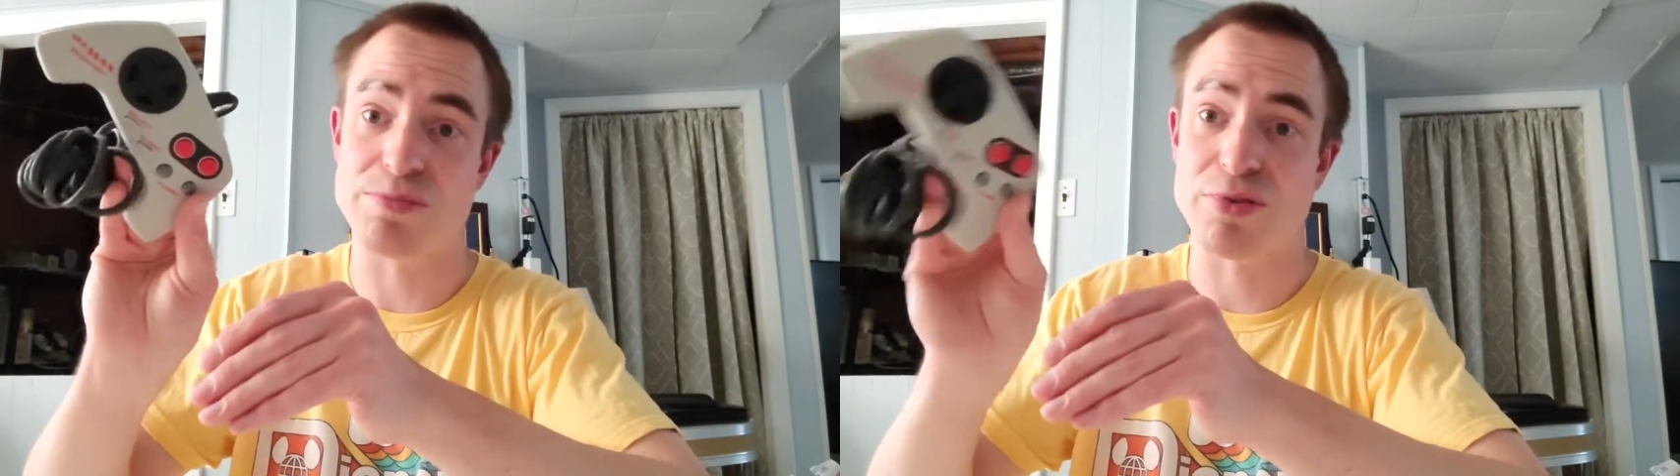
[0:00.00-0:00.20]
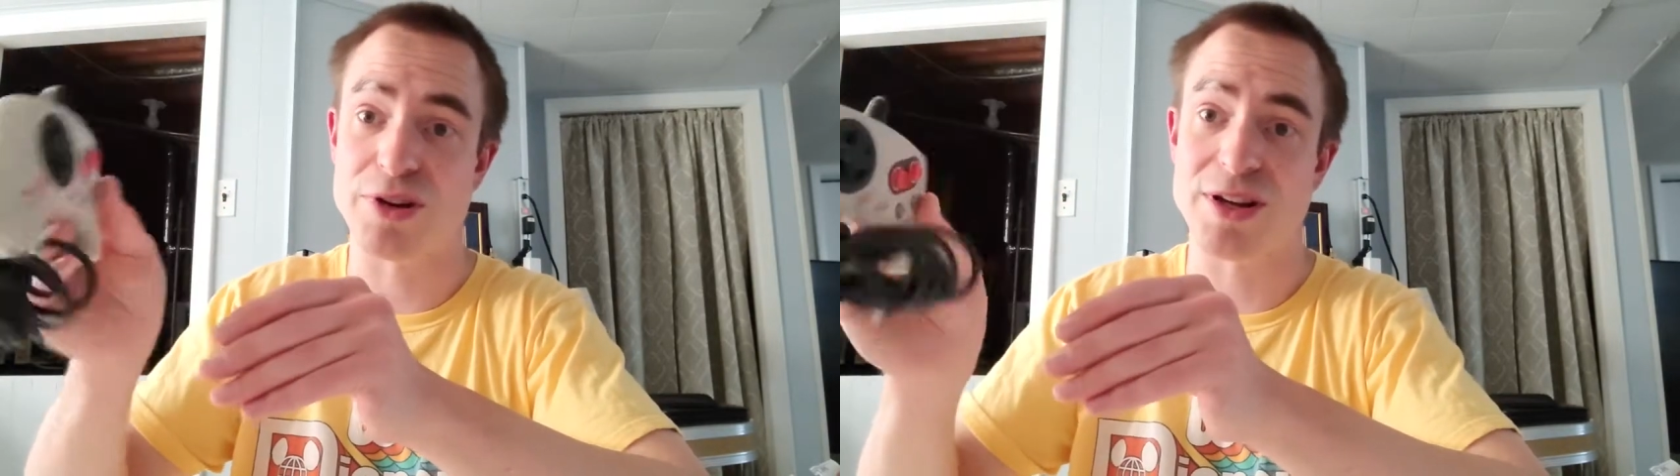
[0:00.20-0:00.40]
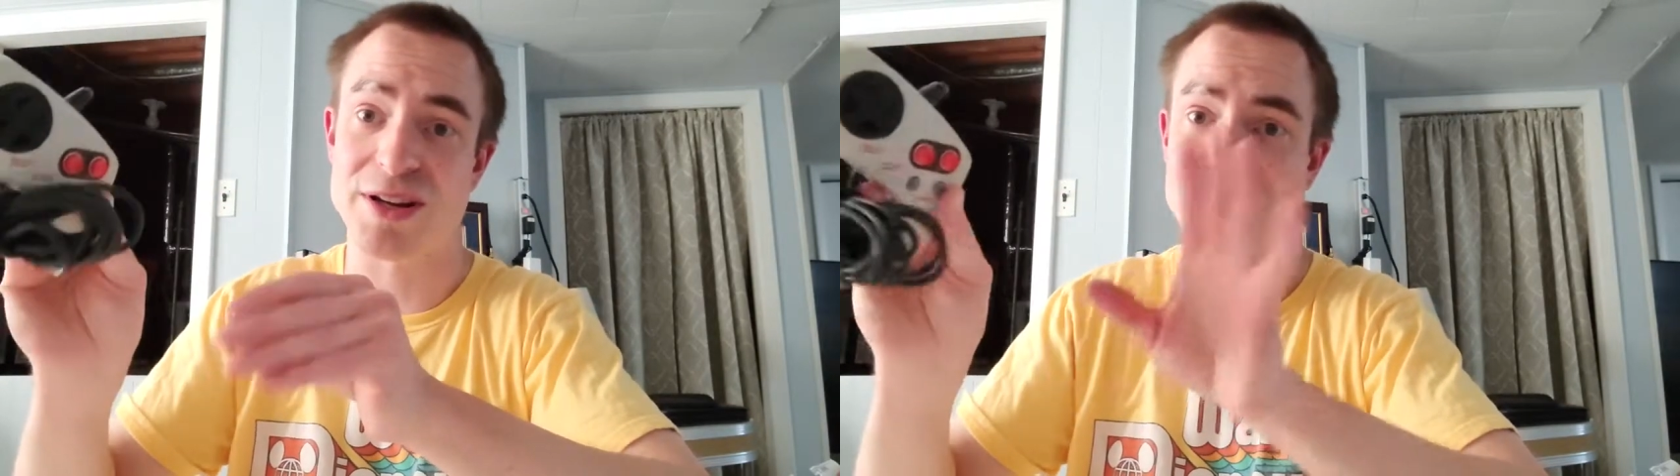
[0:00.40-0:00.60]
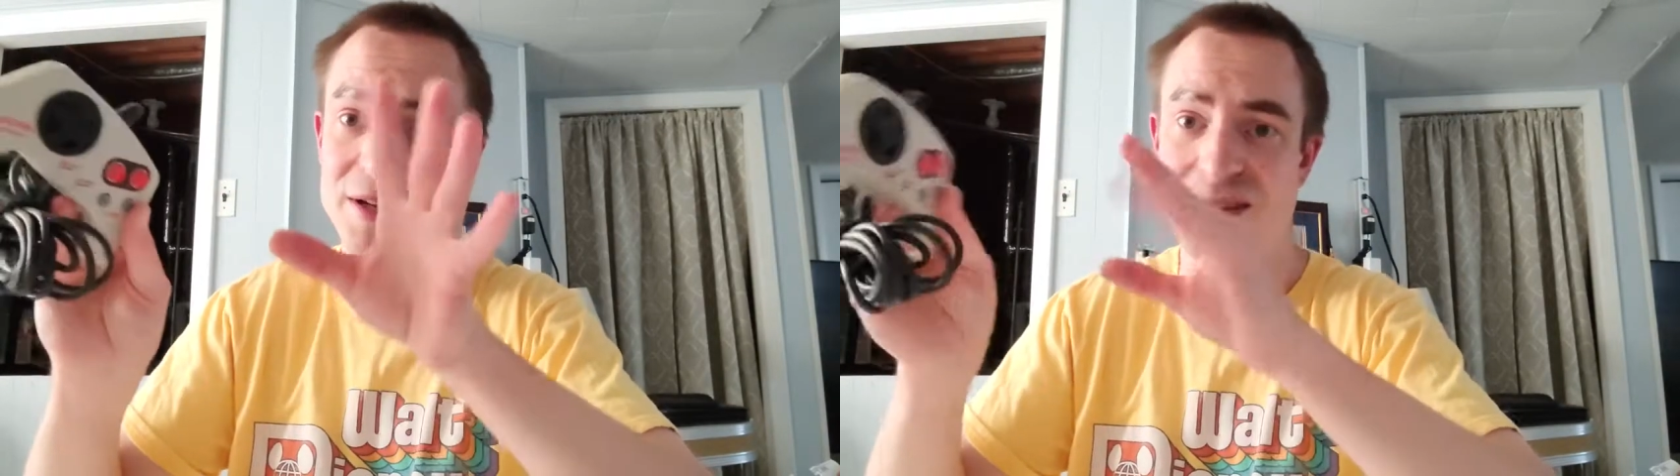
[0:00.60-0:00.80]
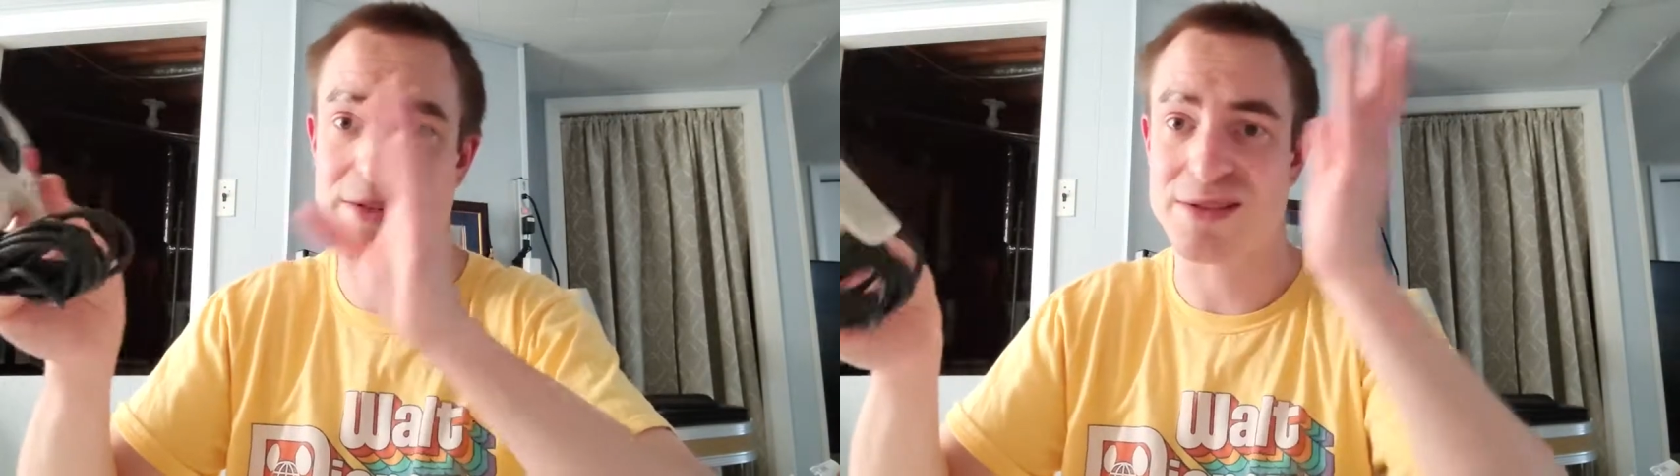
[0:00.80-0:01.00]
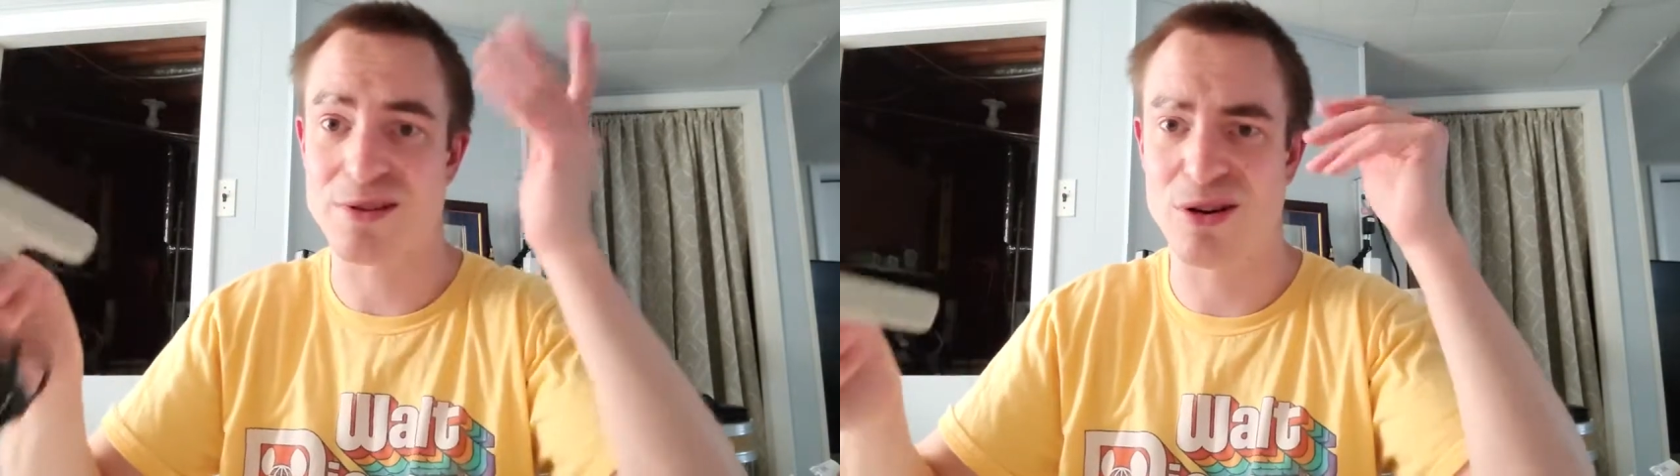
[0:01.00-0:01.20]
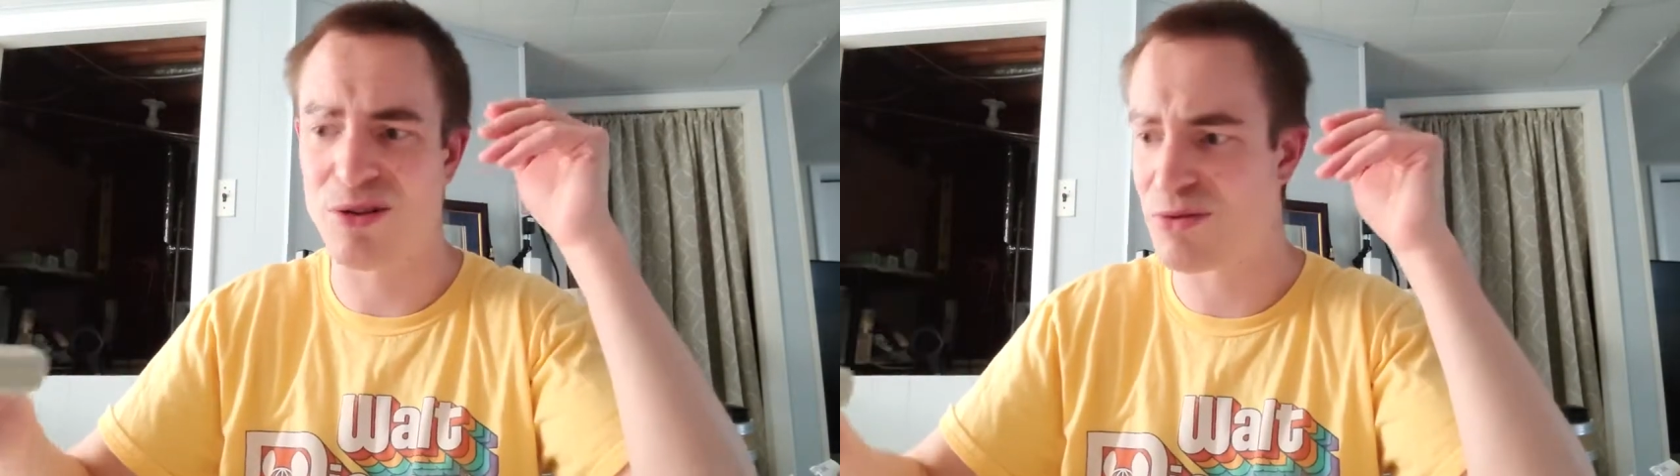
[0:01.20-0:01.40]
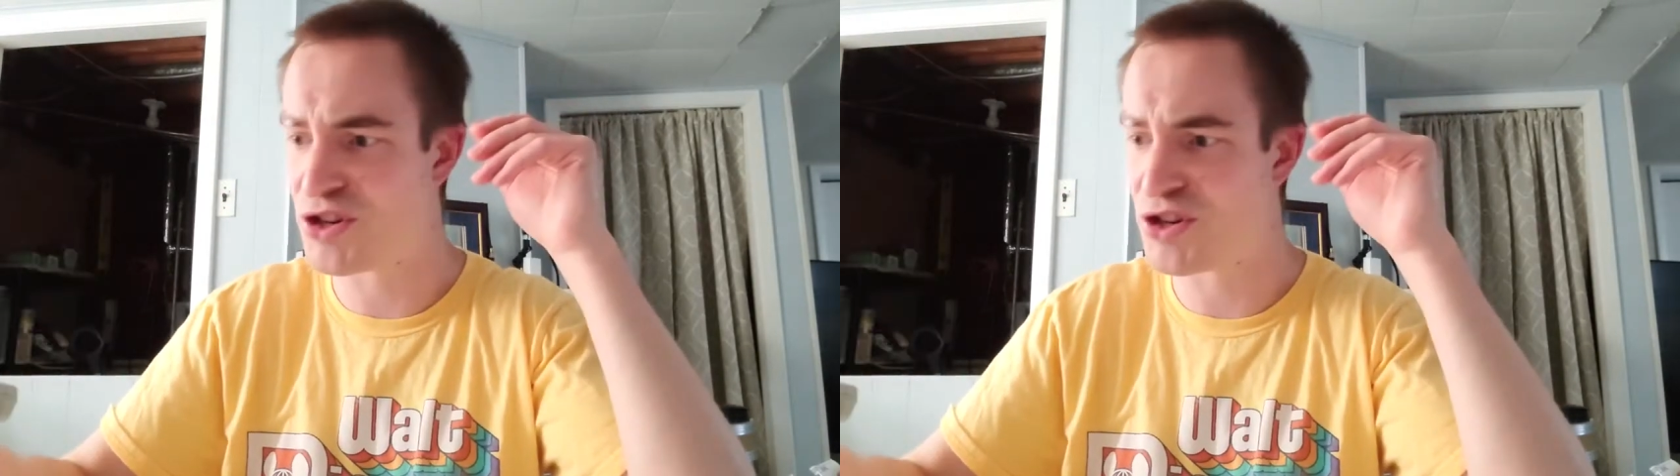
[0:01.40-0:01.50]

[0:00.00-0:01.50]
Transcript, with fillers: put in and it's all